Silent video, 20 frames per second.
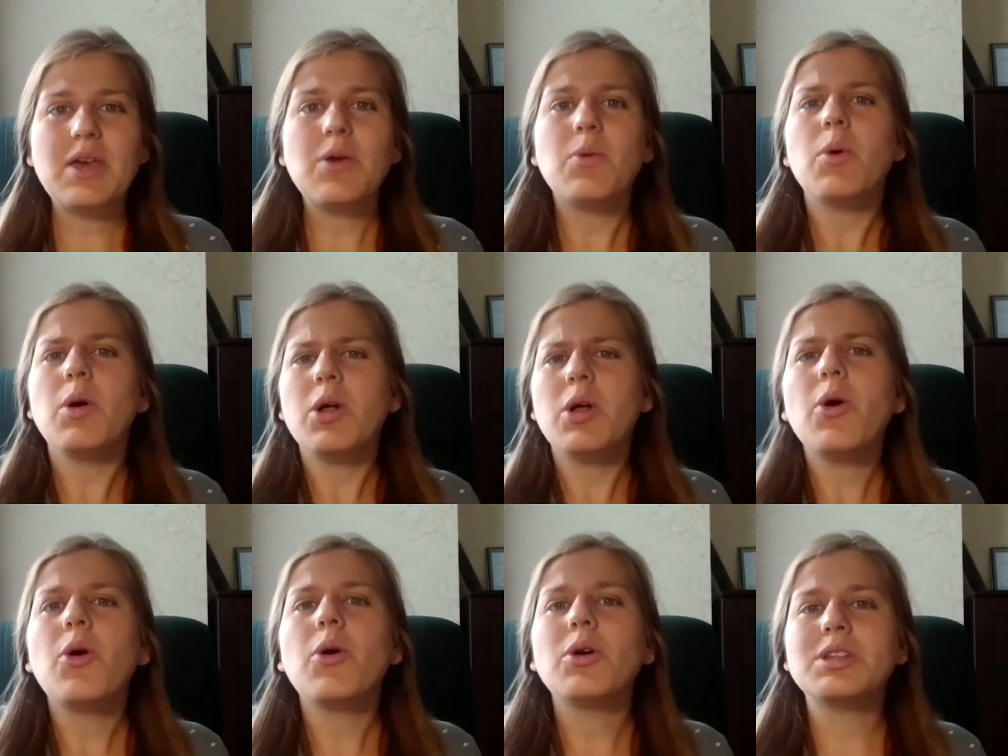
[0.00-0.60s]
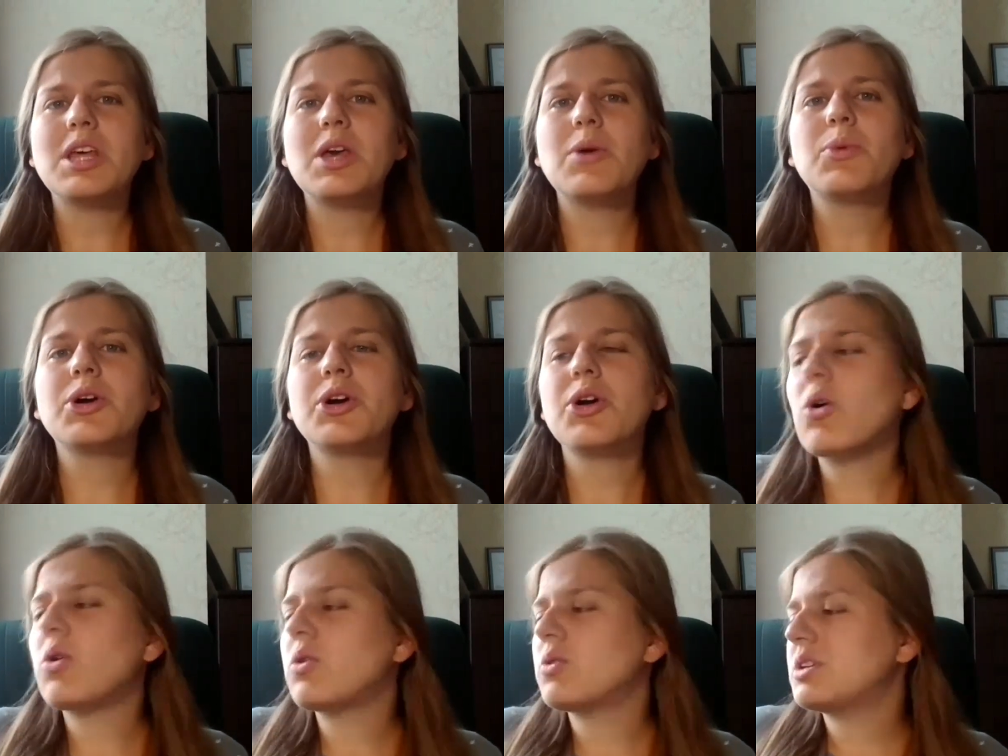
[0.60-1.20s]
they
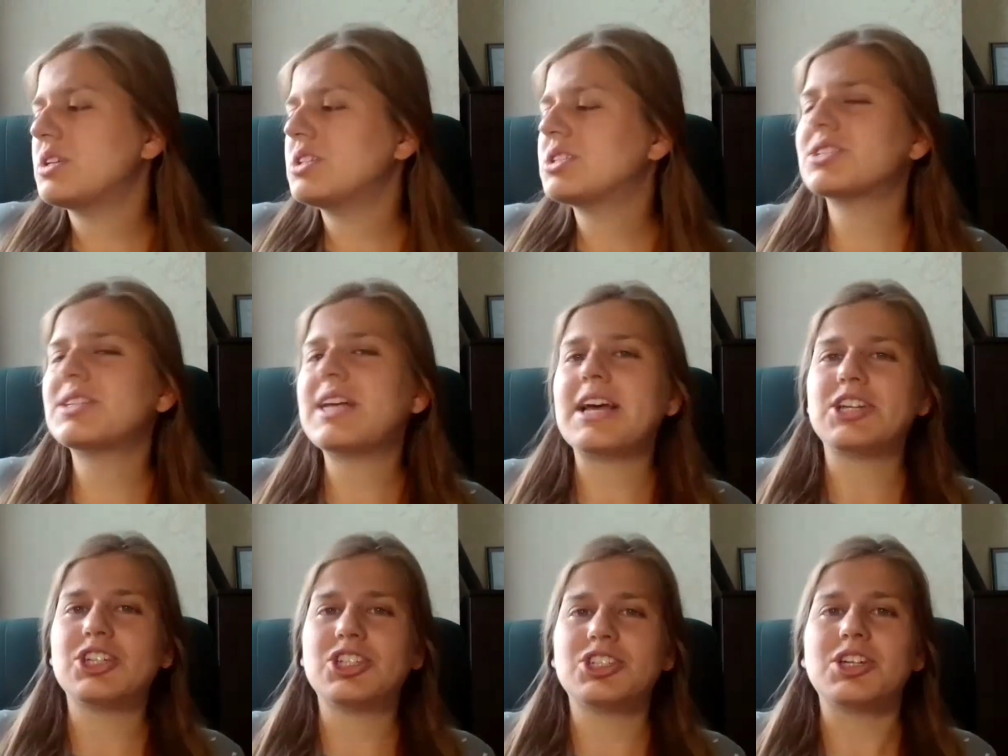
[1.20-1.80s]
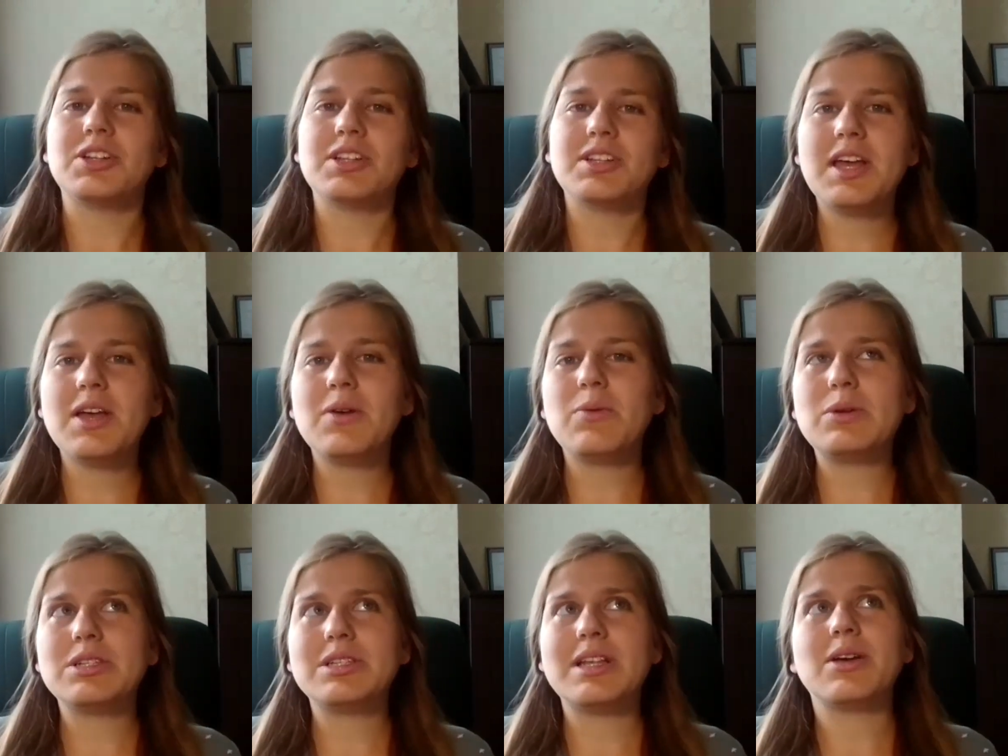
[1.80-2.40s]
were all international, and
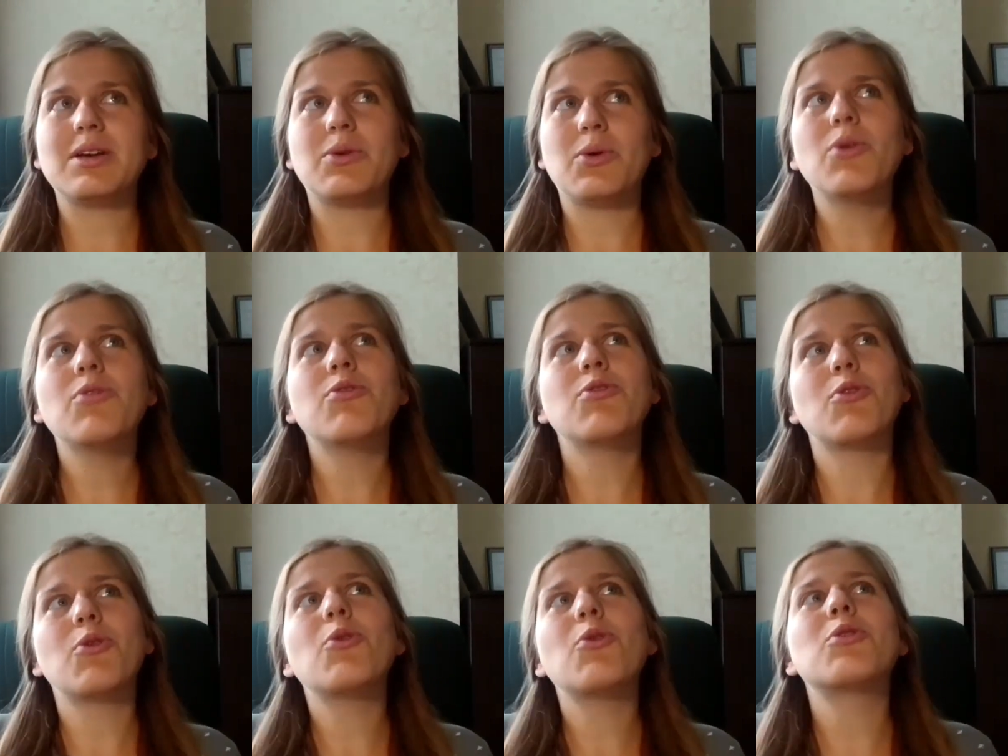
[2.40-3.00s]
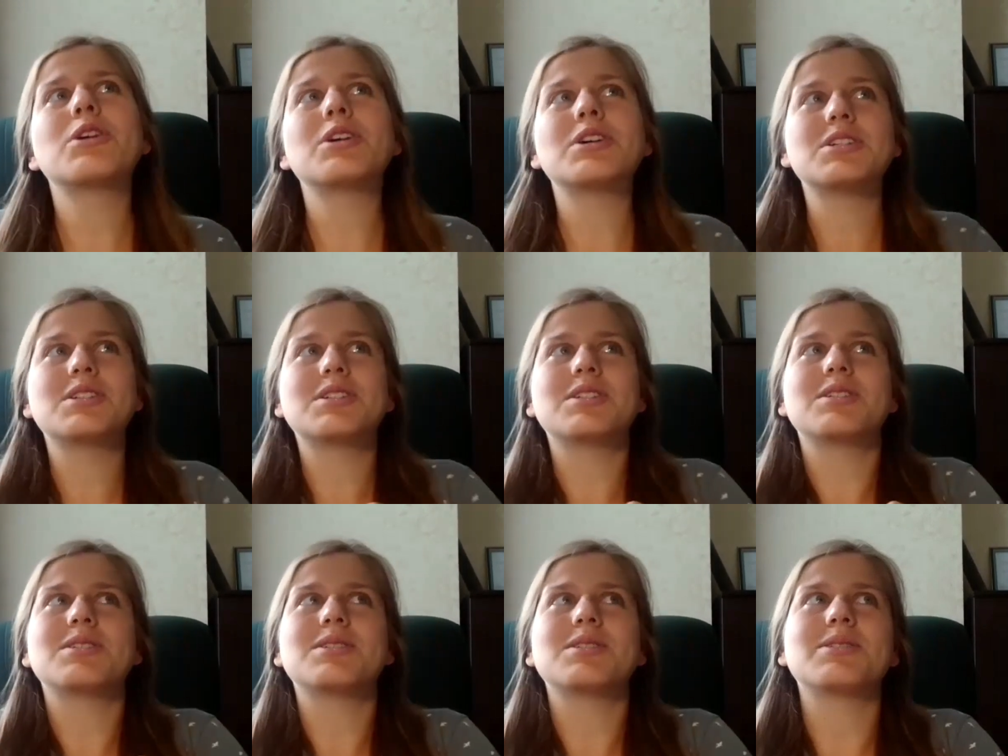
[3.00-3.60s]
I was like, of
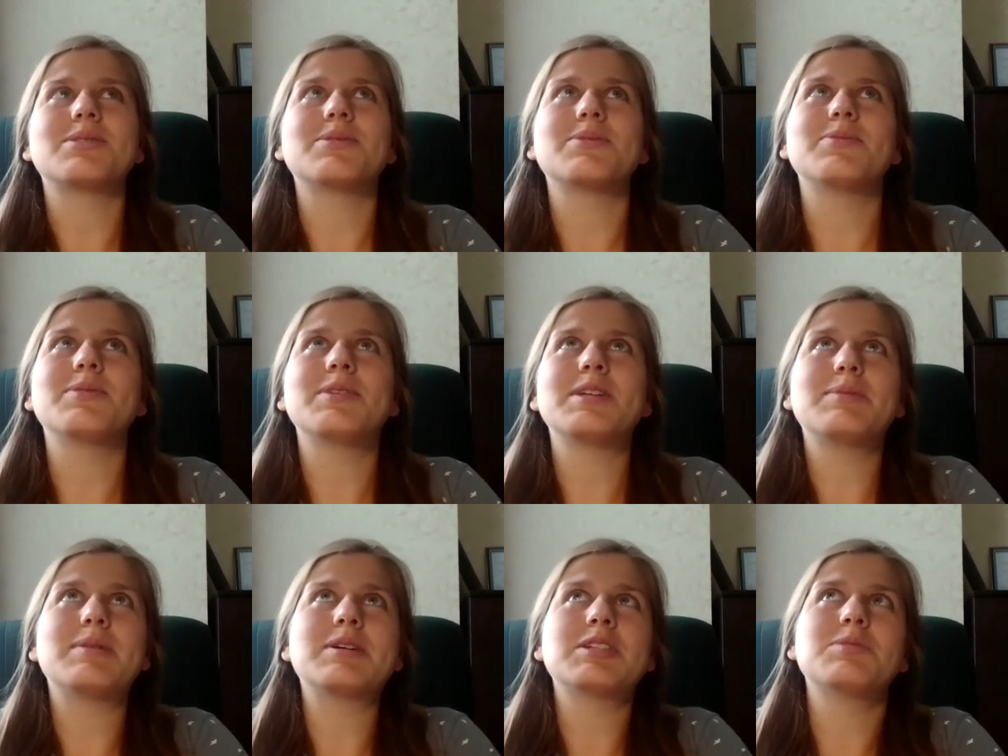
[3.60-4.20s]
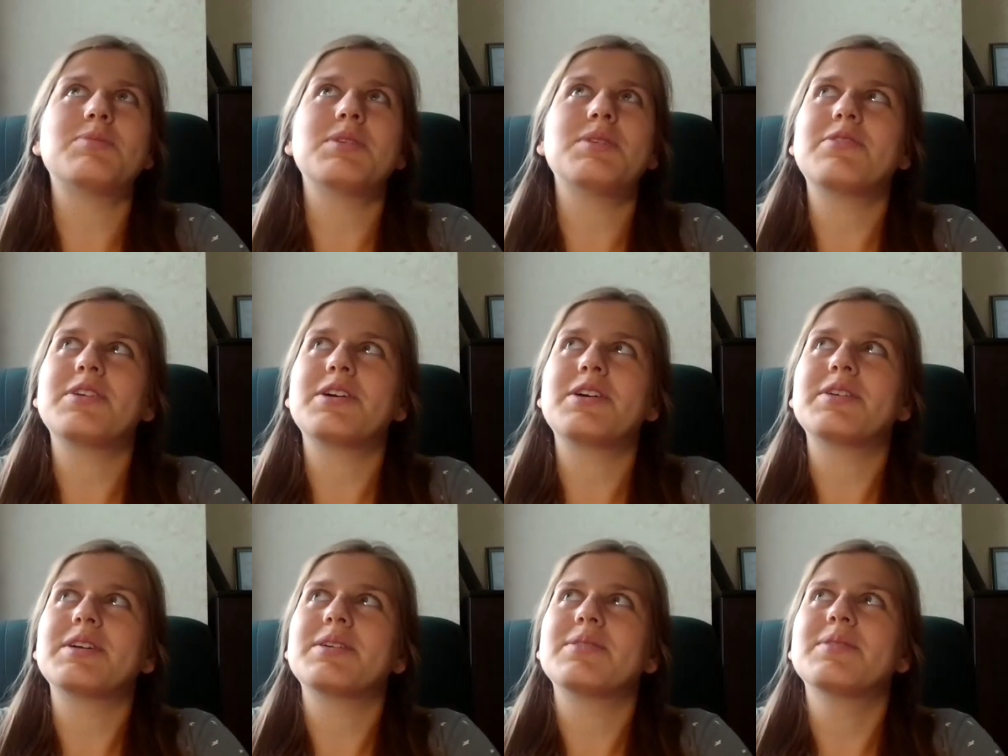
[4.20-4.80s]
course, it must be a
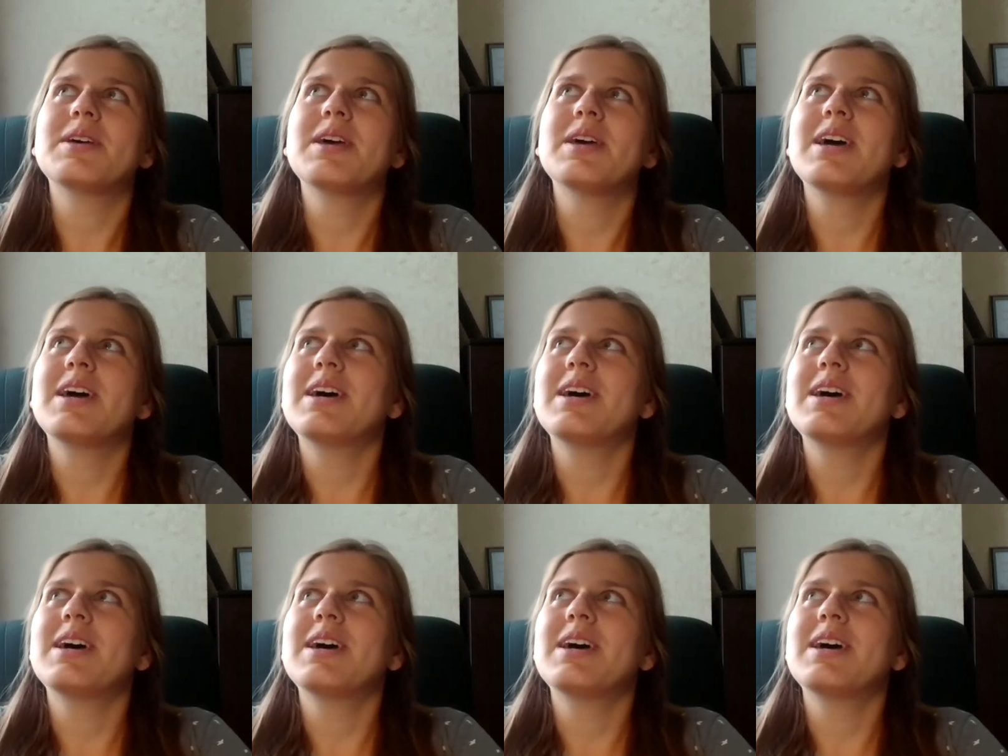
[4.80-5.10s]
very,